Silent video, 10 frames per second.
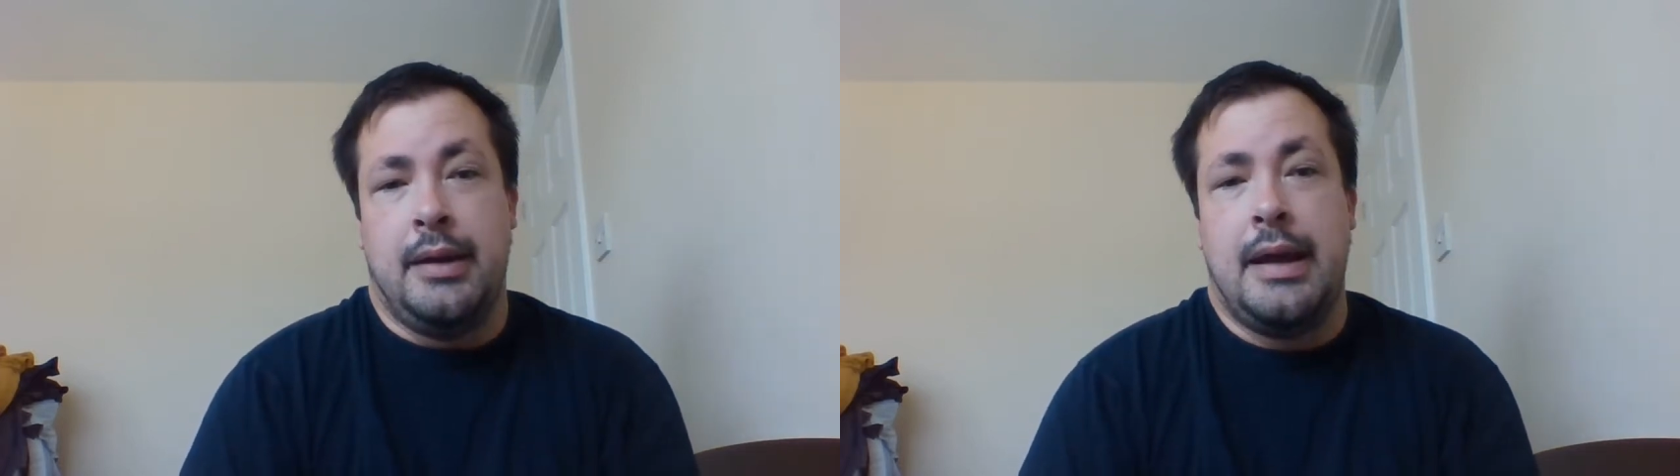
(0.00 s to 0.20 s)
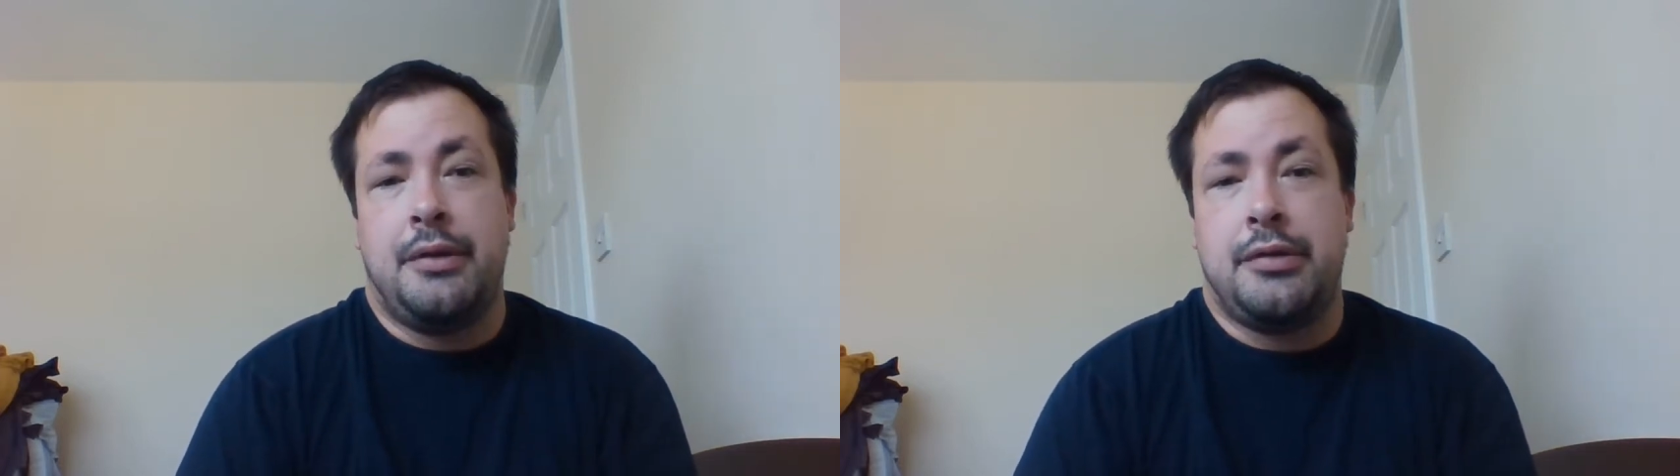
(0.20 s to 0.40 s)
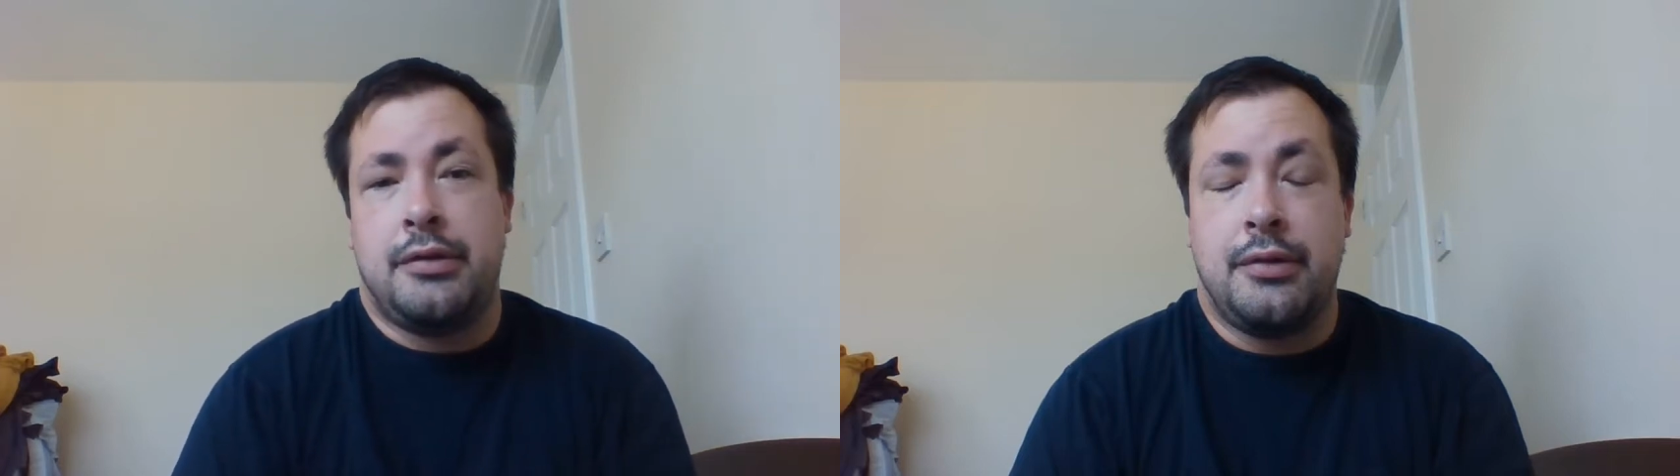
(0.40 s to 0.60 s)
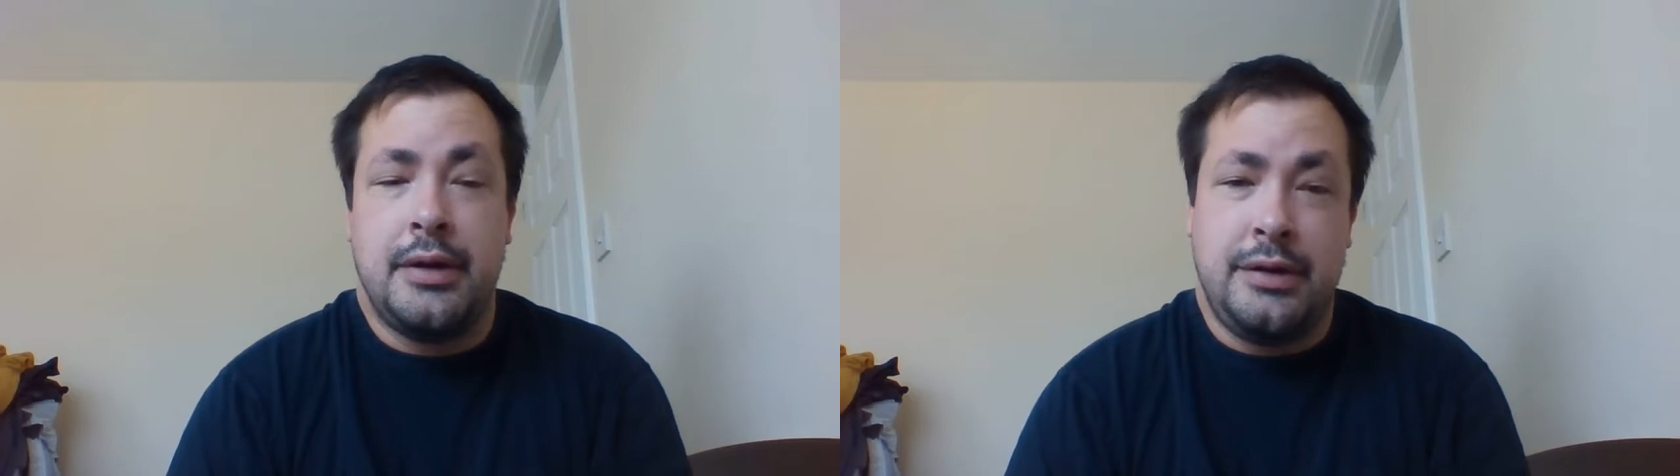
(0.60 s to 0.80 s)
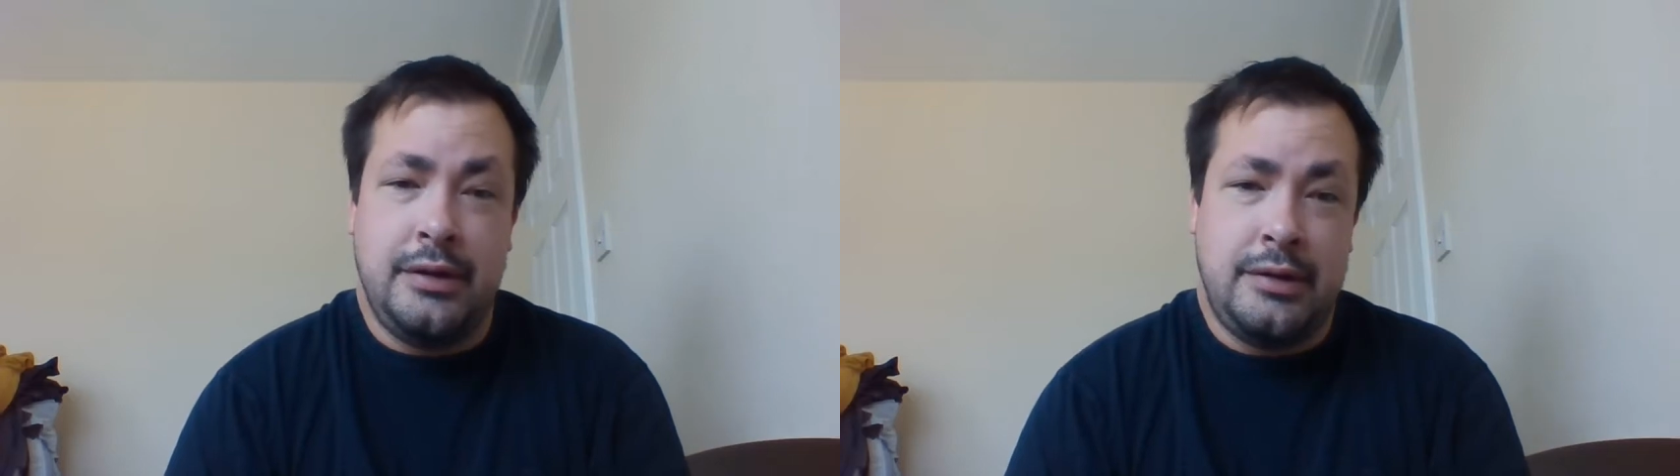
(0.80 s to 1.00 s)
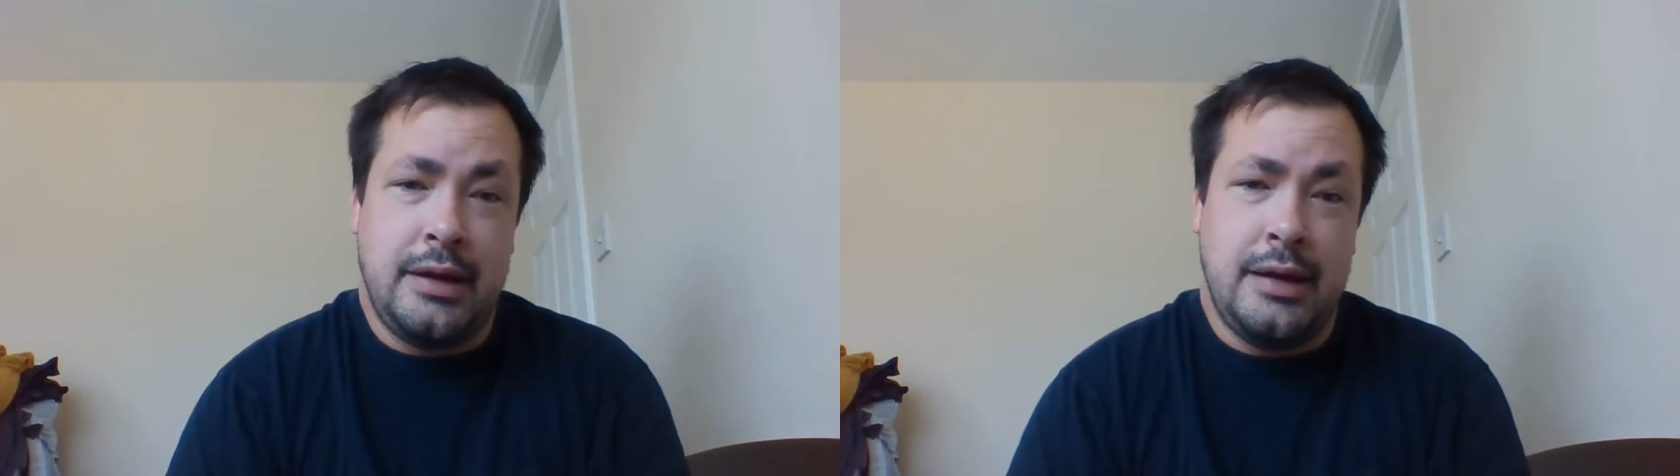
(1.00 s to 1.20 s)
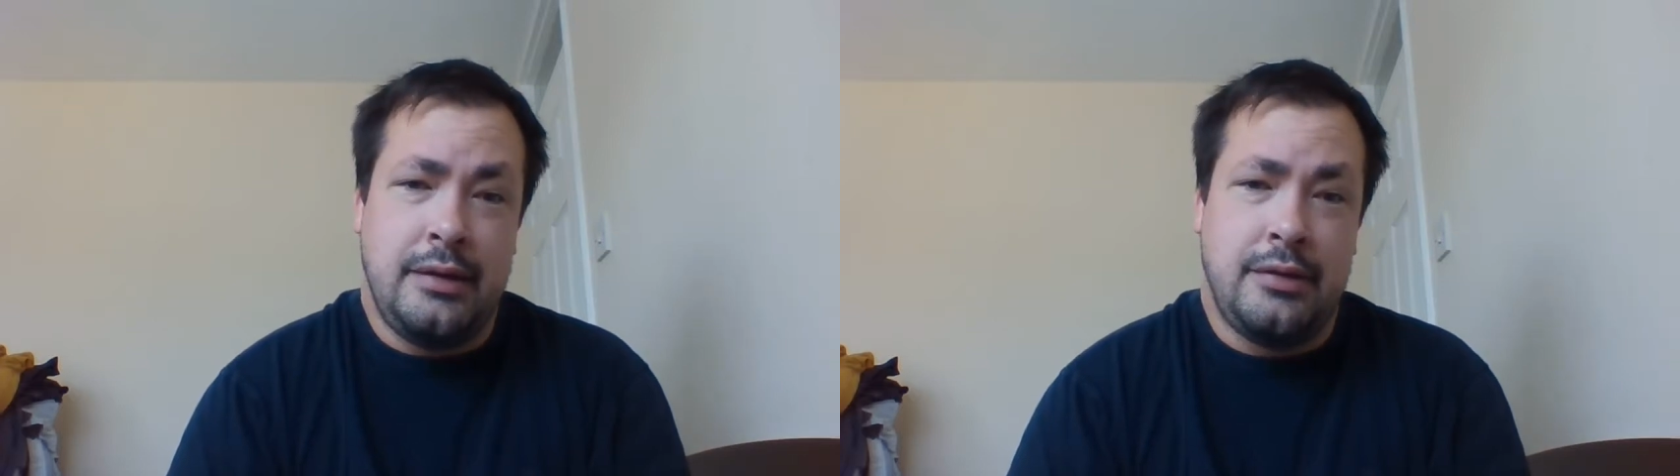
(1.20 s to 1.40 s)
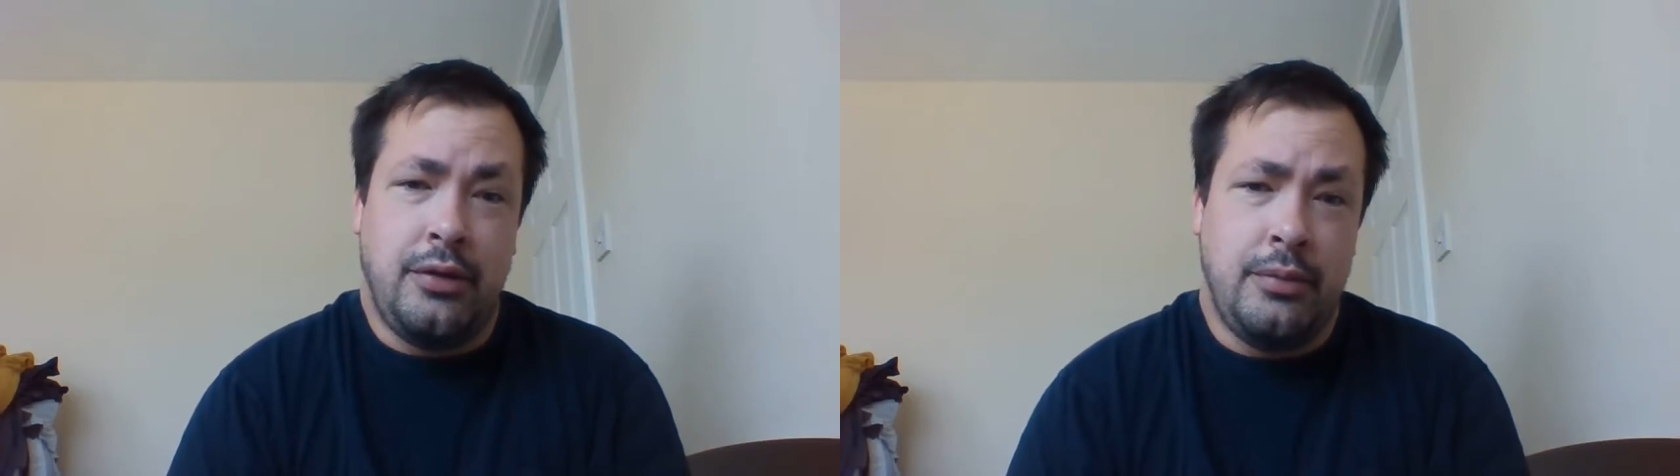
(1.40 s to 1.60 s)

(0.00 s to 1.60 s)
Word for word: Now, society says,